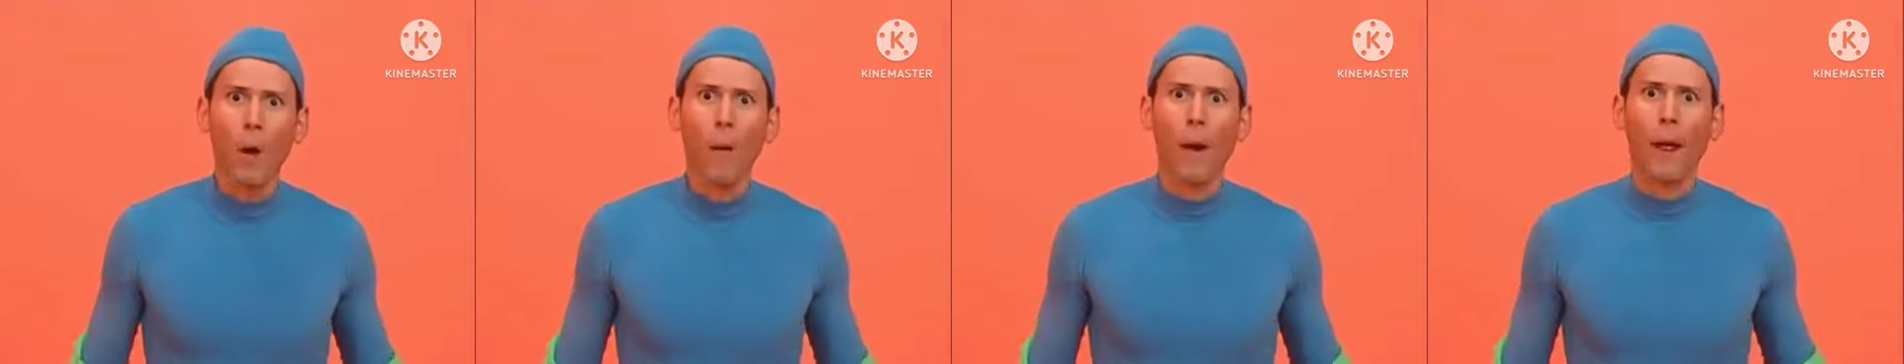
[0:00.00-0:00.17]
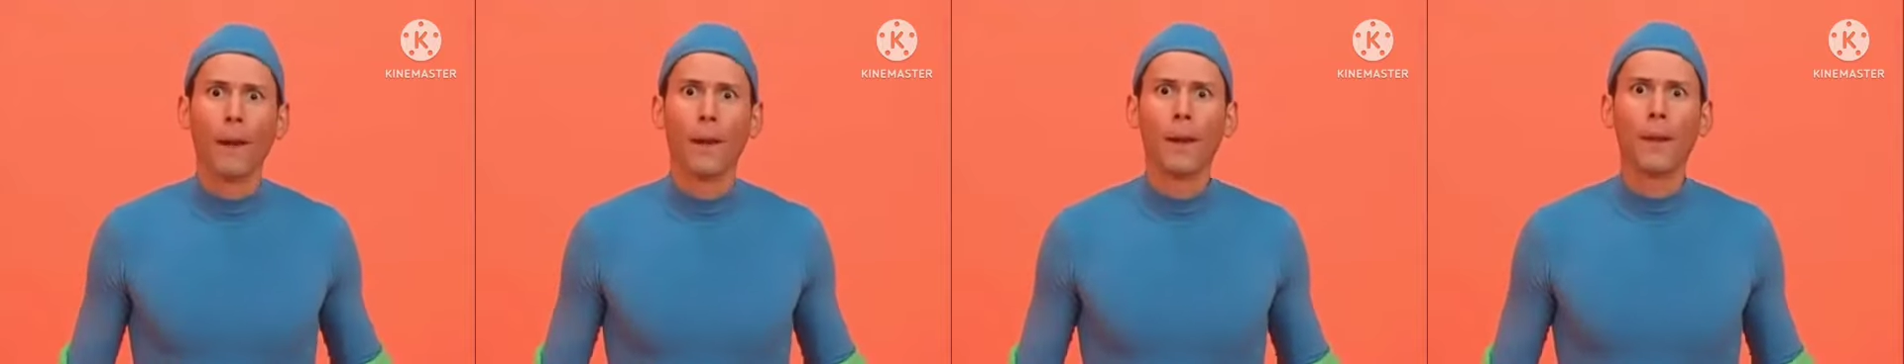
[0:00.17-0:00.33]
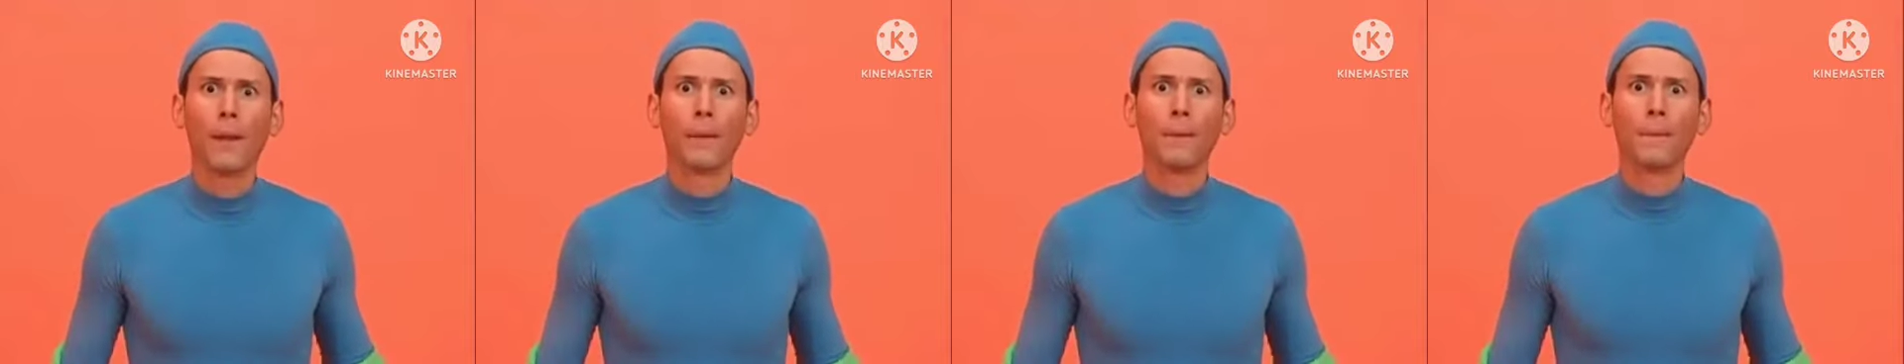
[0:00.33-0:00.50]
All
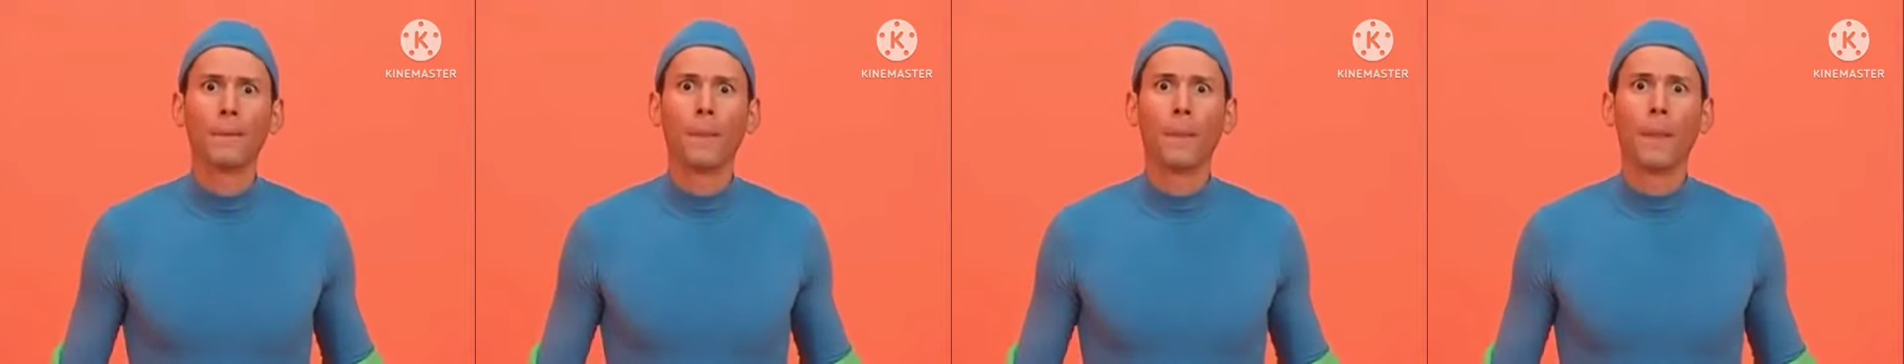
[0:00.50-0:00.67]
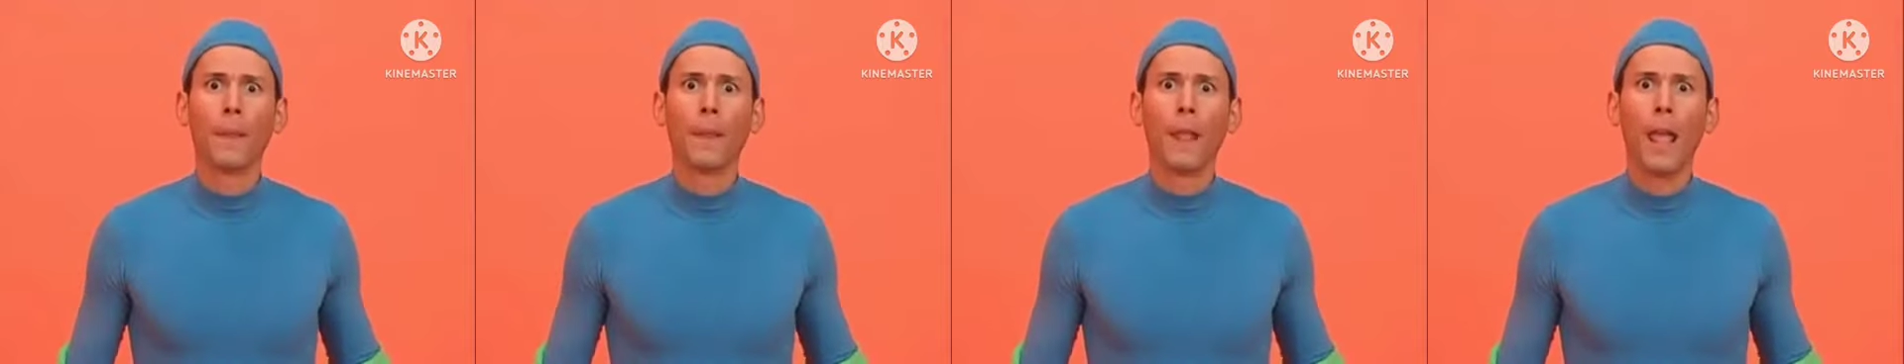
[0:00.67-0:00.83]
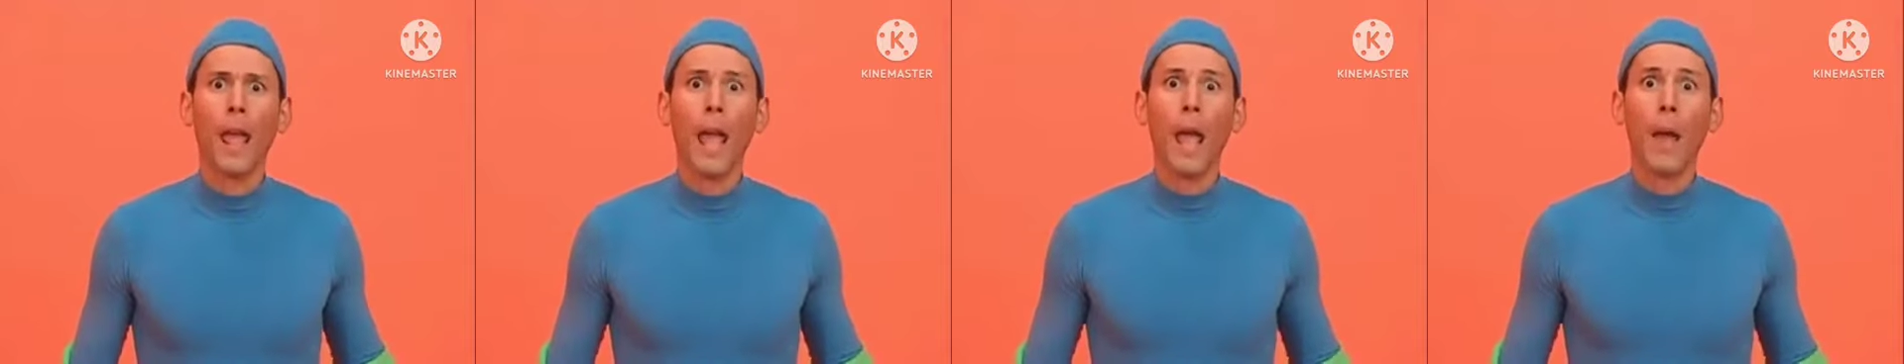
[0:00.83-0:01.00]
right.
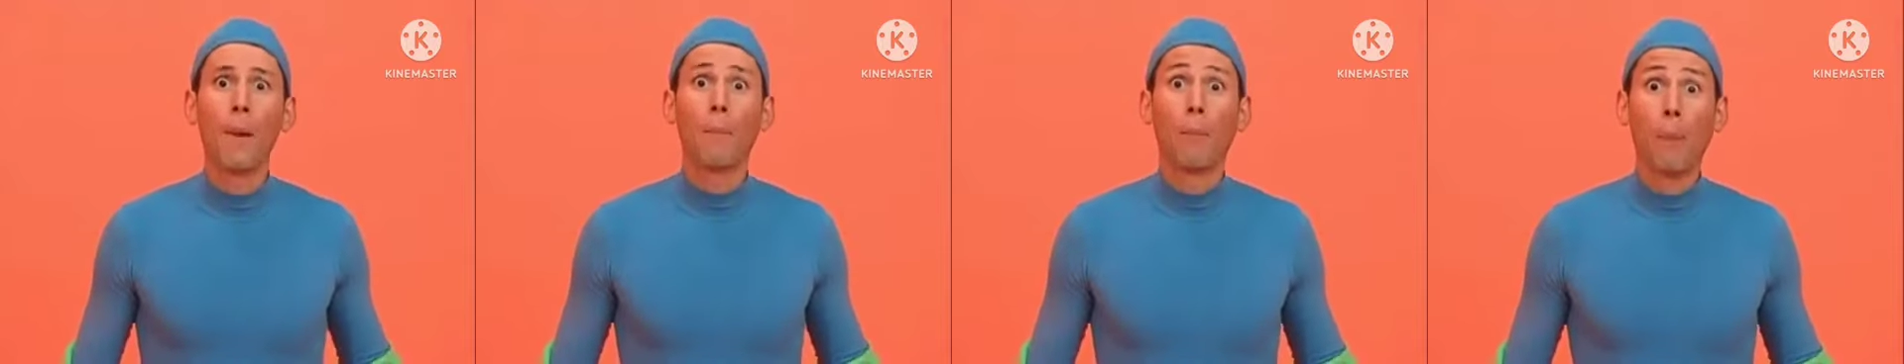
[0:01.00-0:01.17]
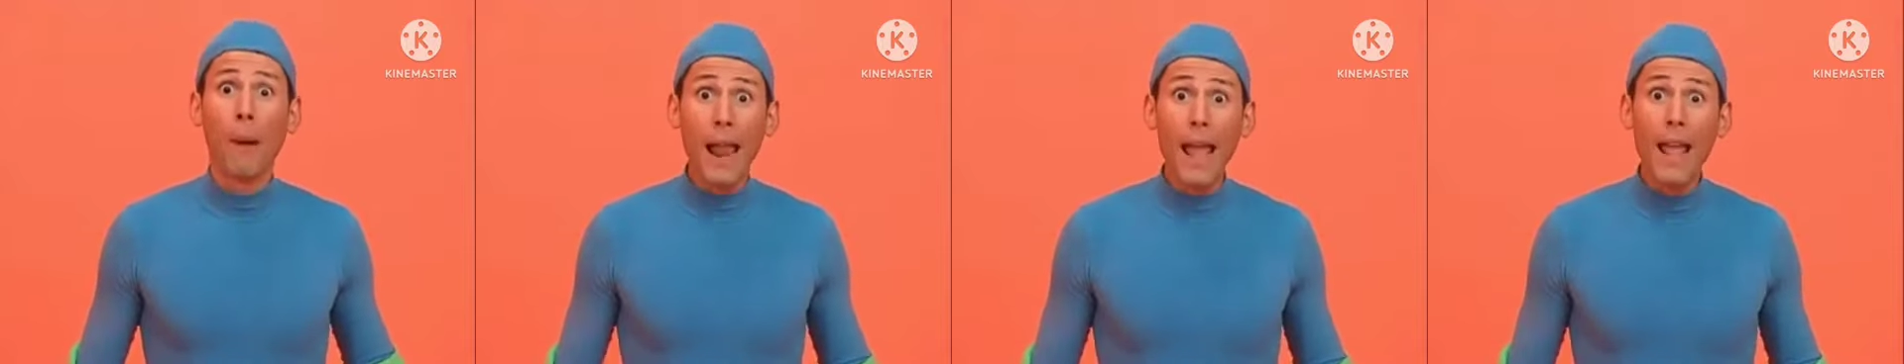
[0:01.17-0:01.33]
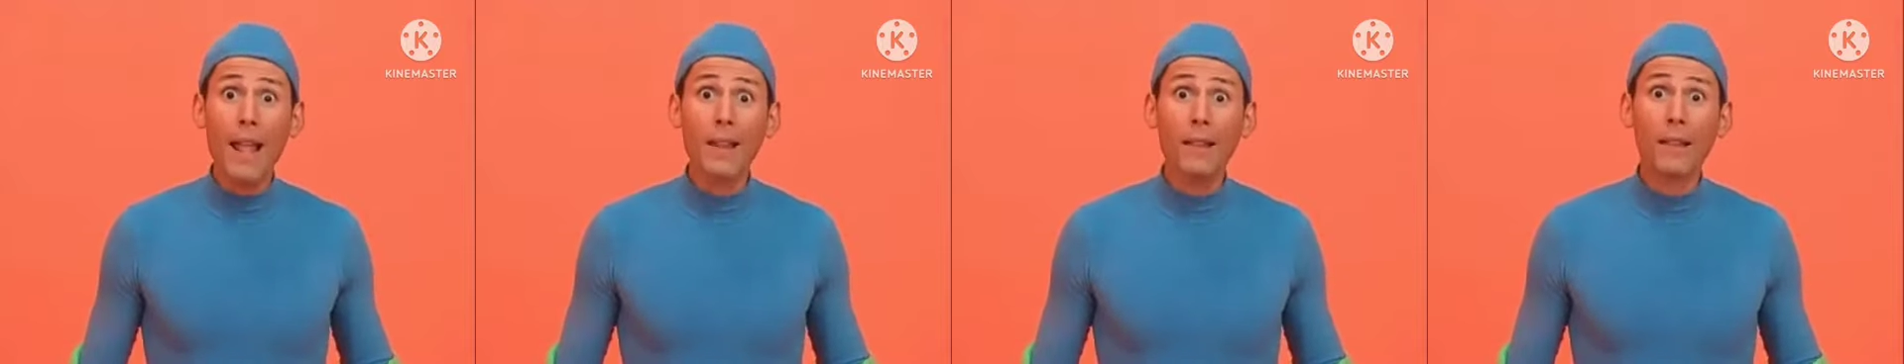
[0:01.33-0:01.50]

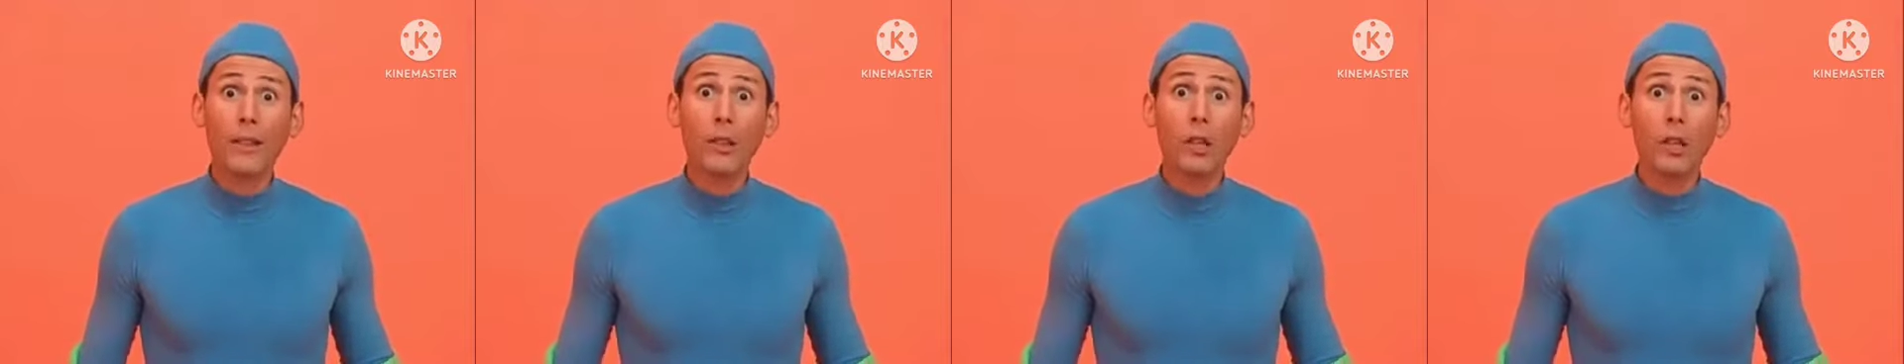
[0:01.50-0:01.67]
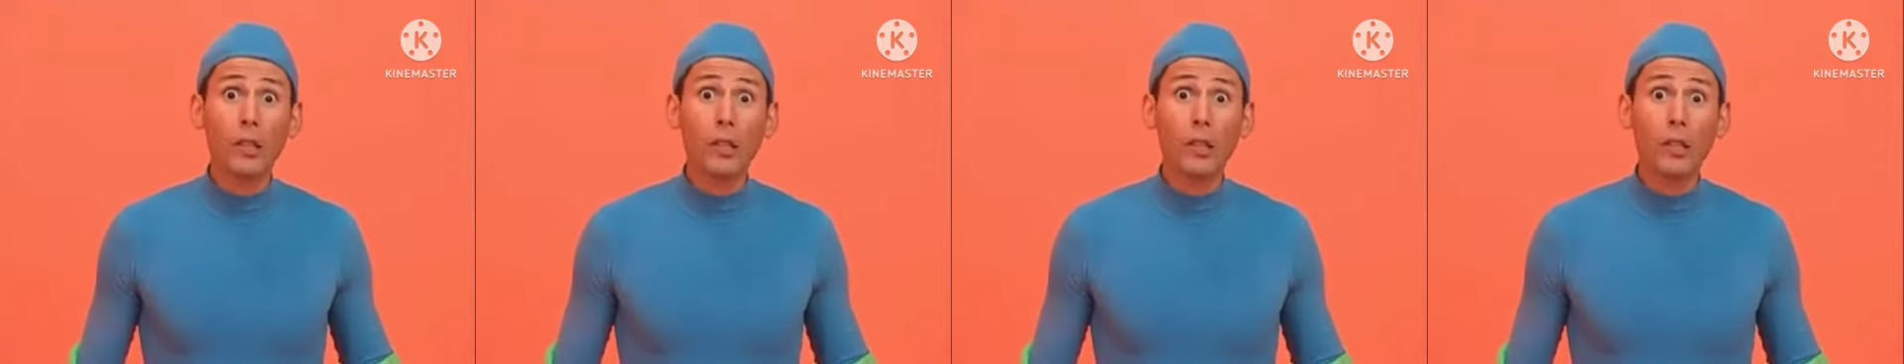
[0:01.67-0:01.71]
Plant